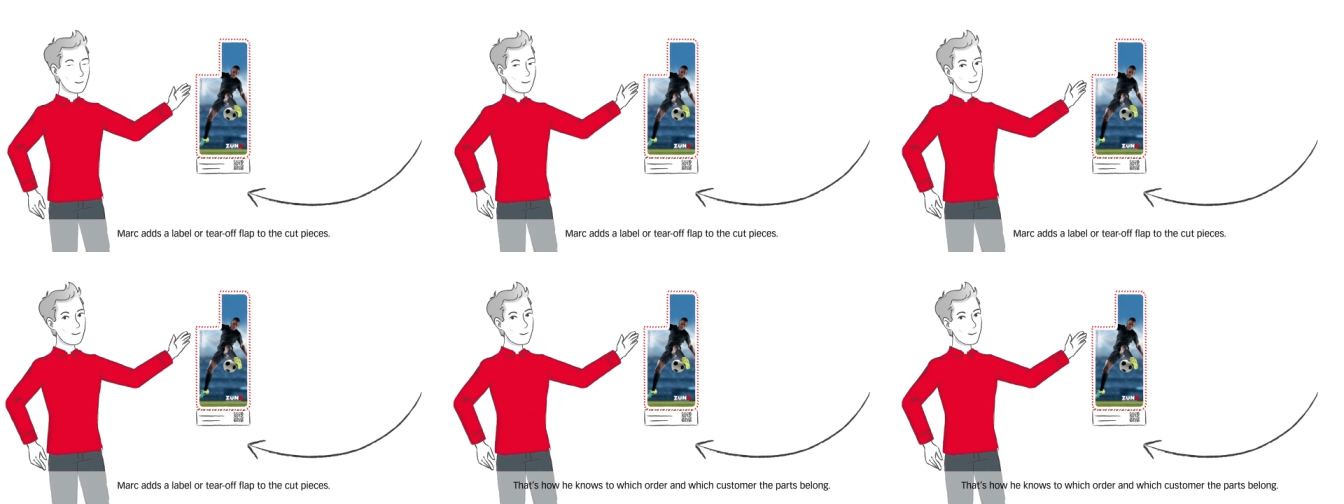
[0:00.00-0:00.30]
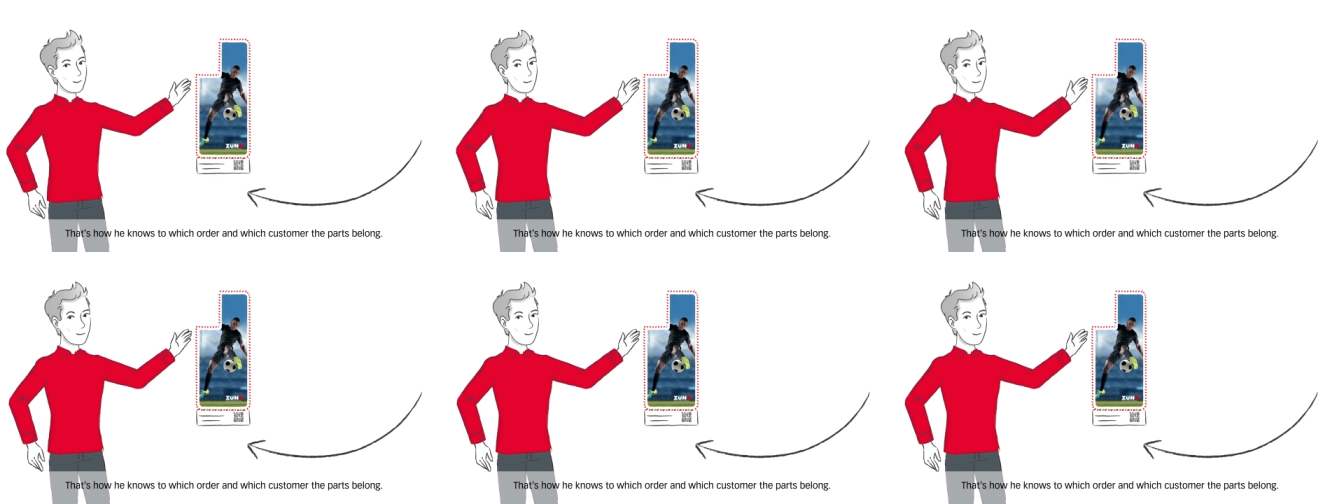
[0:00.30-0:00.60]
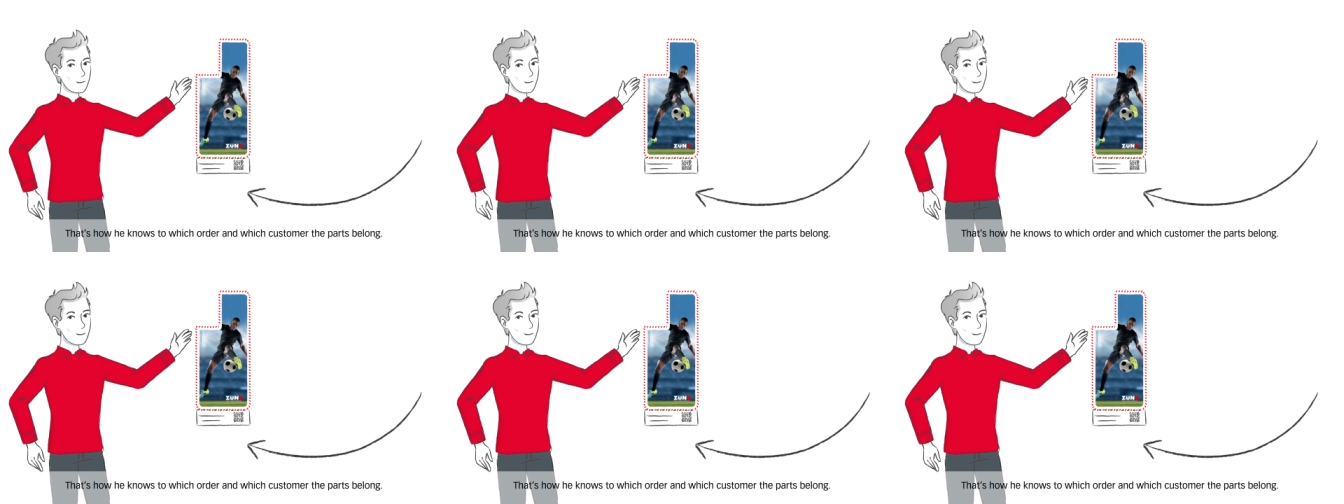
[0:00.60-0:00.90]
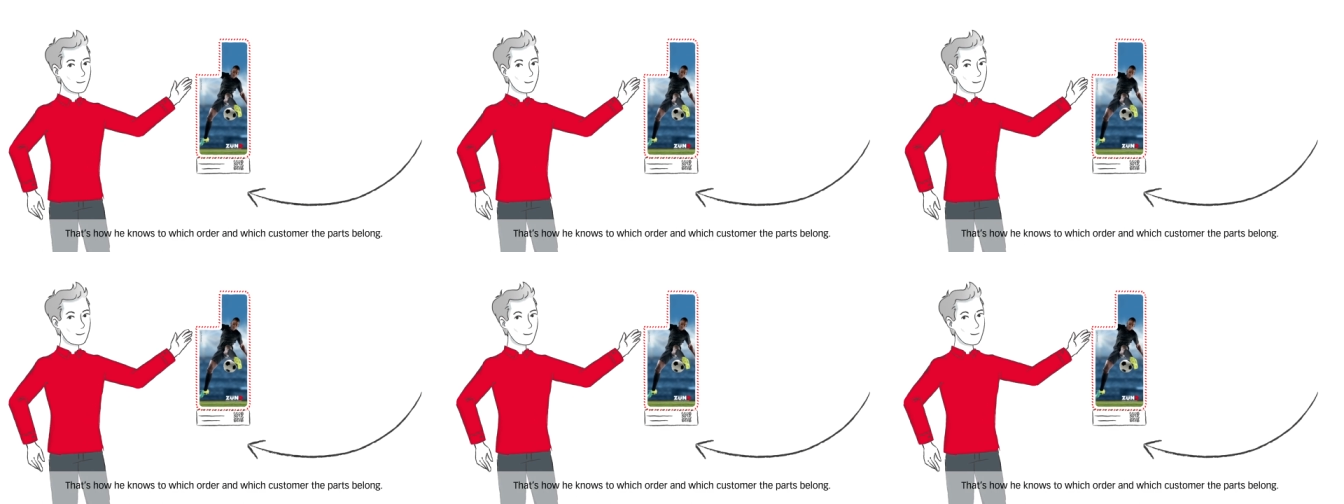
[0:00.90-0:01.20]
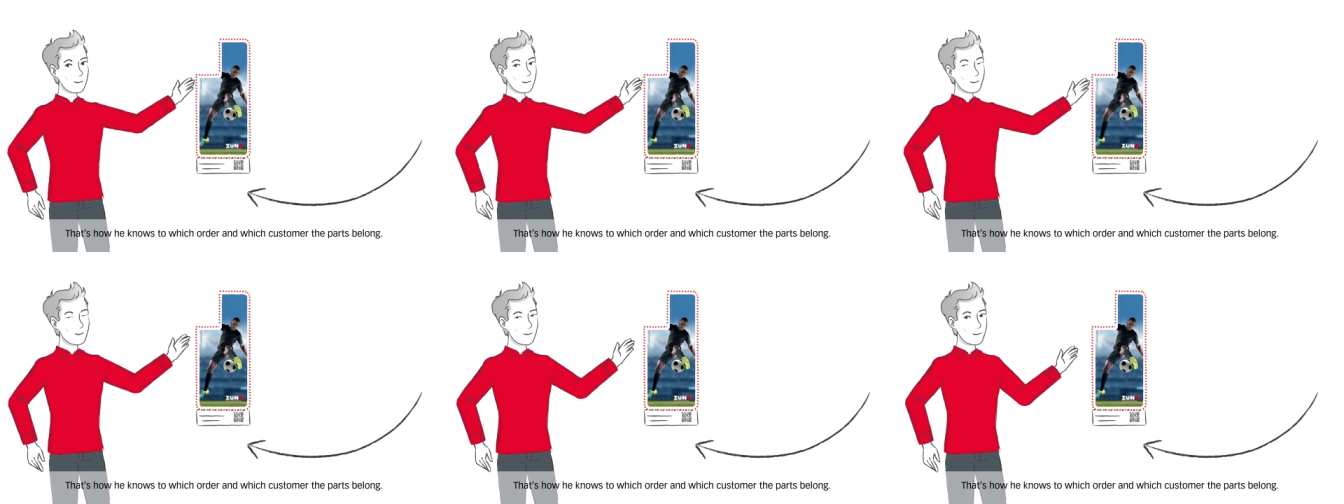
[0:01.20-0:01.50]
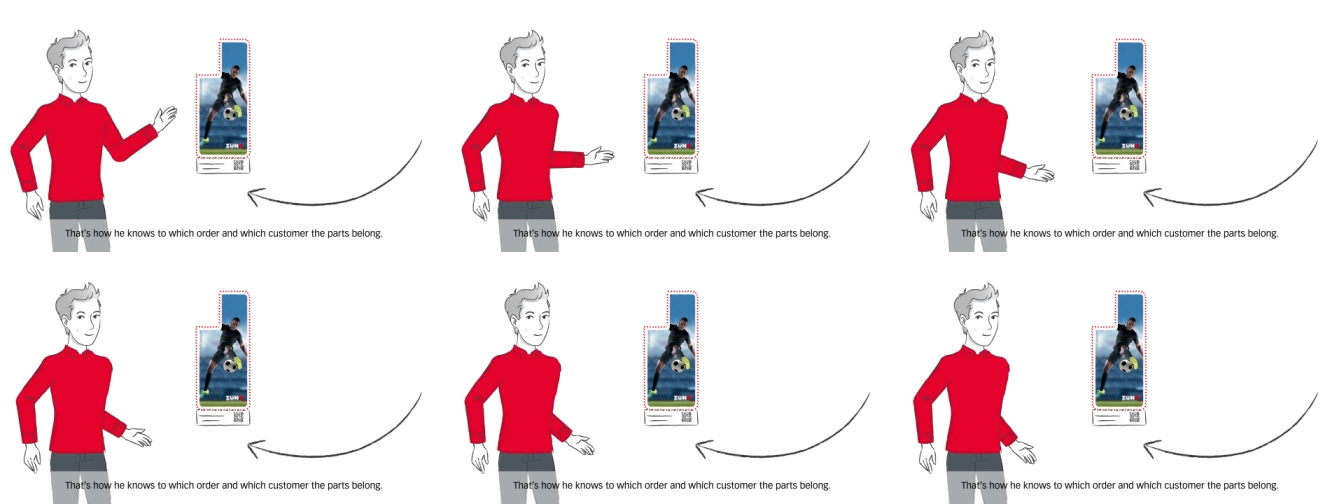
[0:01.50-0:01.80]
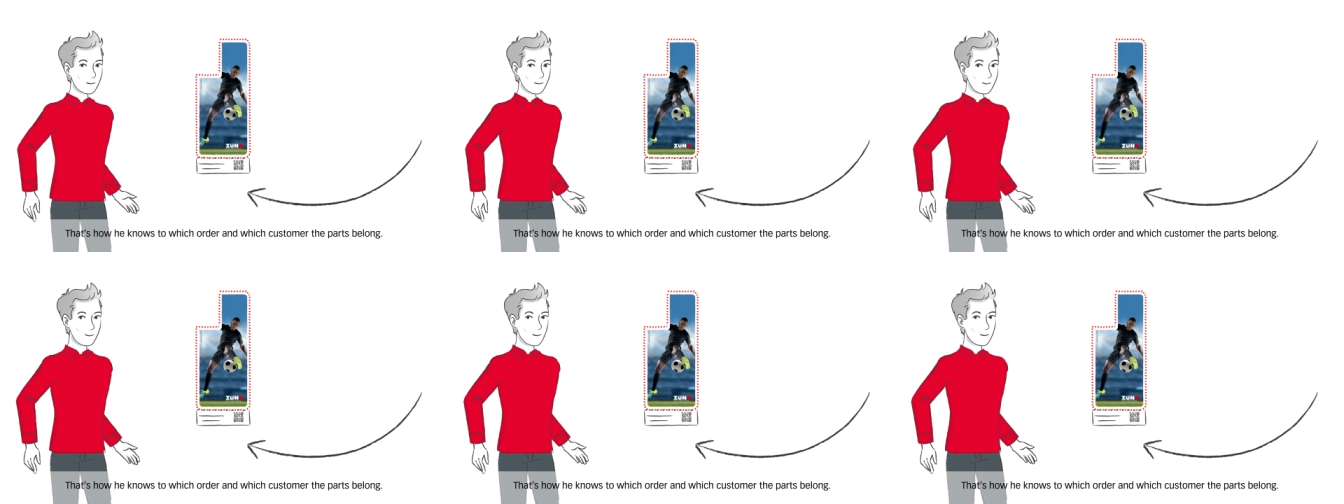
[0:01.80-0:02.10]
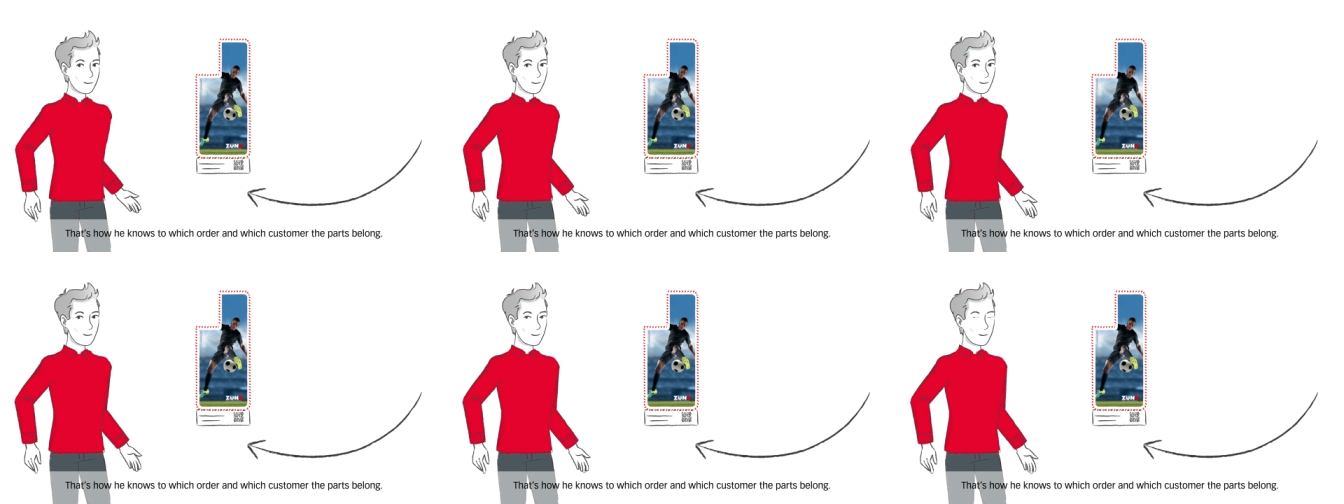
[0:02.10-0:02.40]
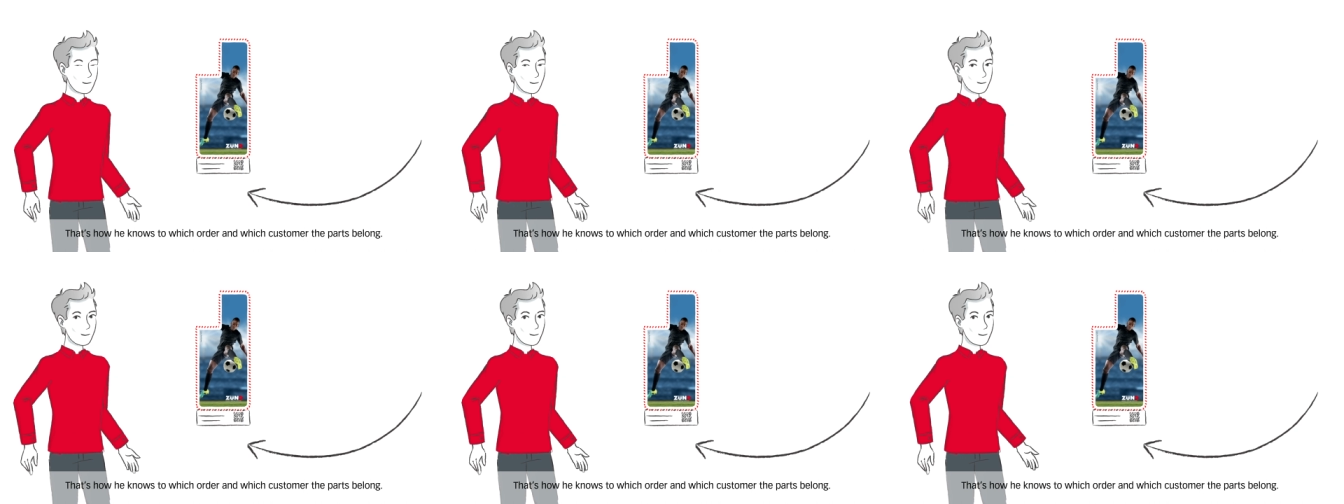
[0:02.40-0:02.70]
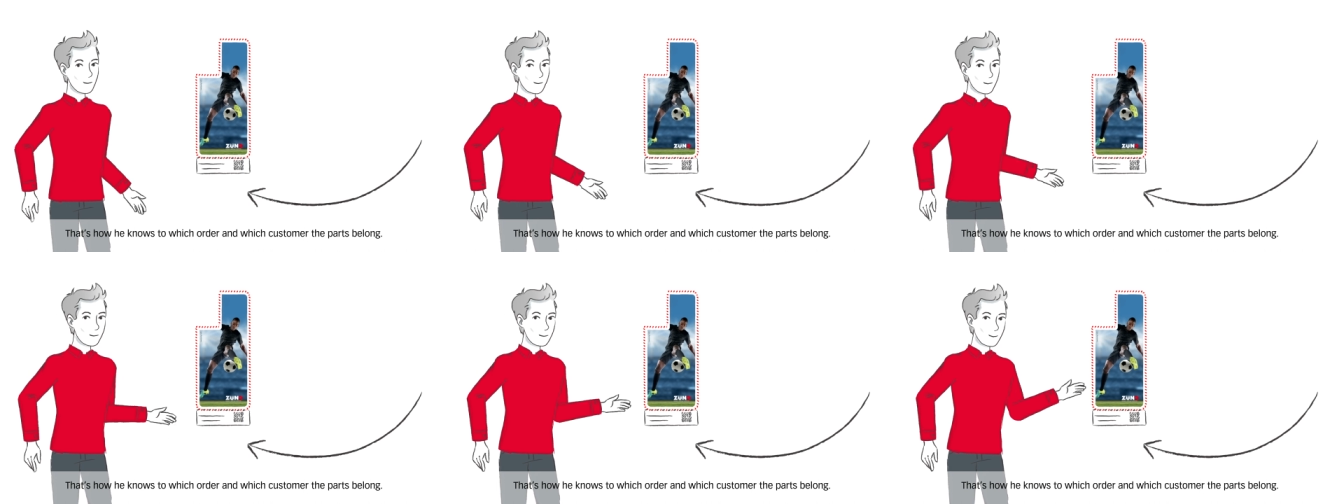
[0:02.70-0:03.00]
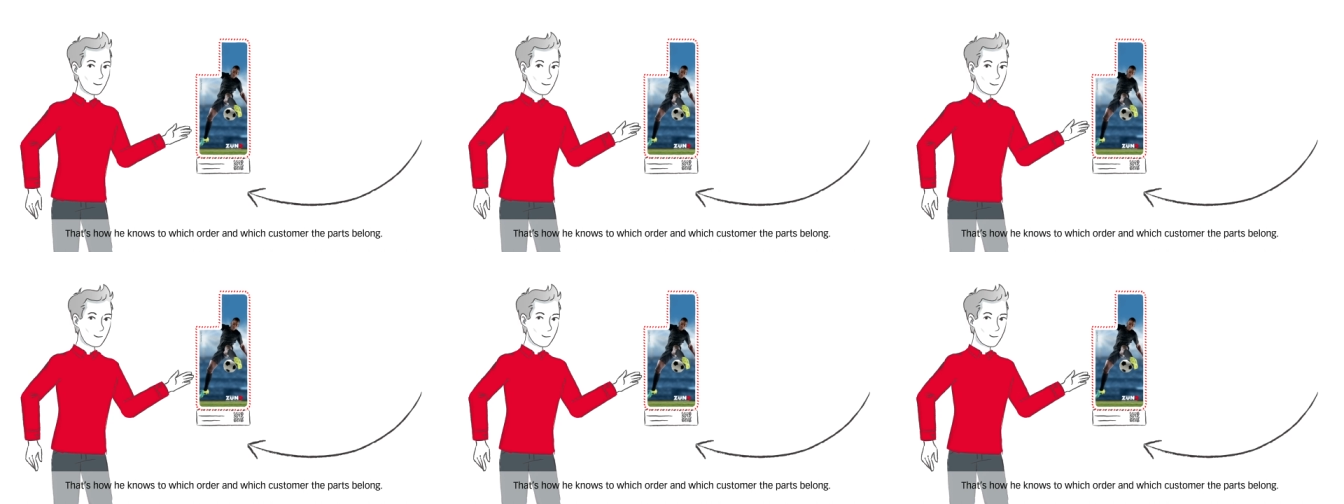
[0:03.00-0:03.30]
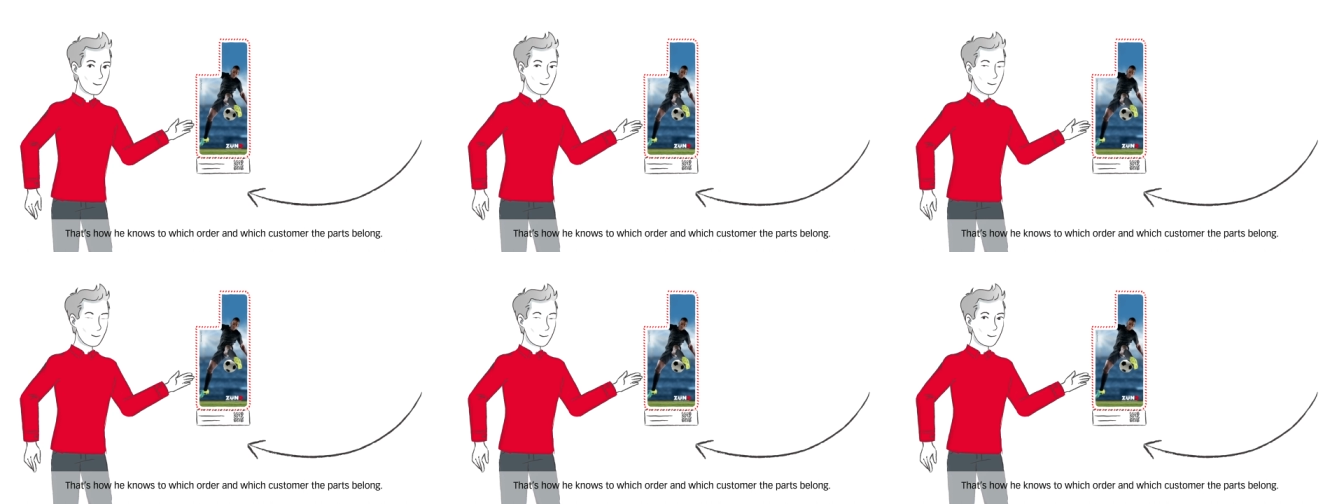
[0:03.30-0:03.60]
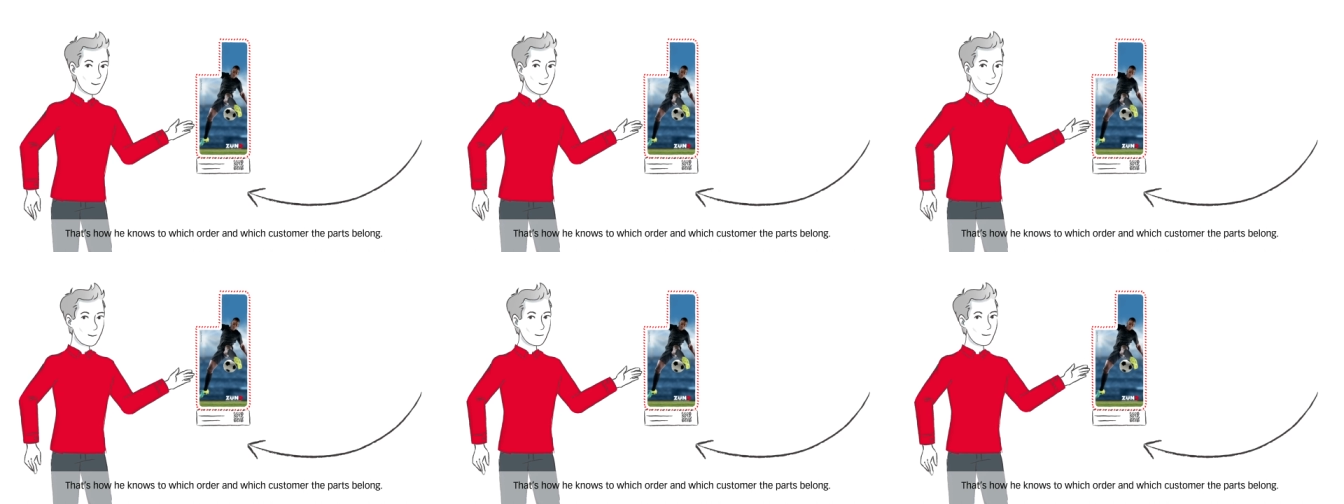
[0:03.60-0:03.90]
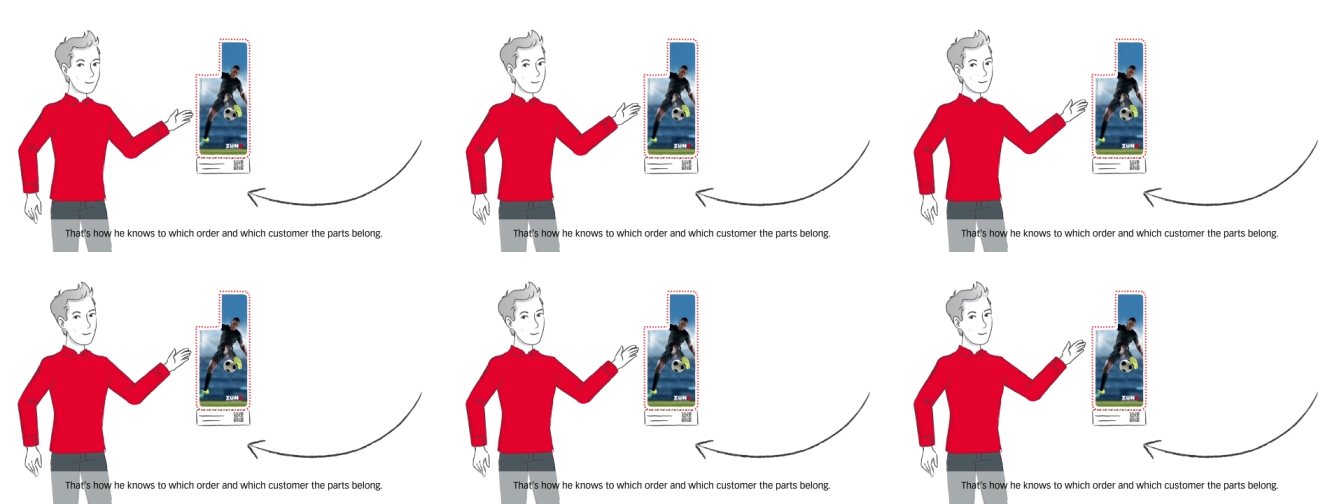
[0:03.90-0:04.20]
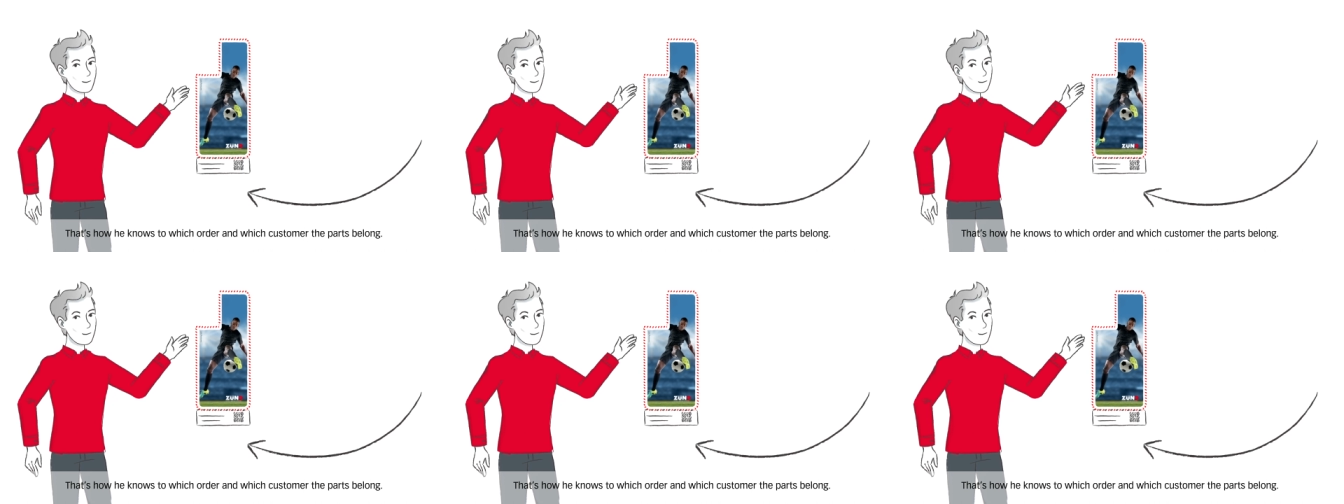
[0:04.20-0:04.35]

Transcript: That's how he knows to which order and which customer the parts belong.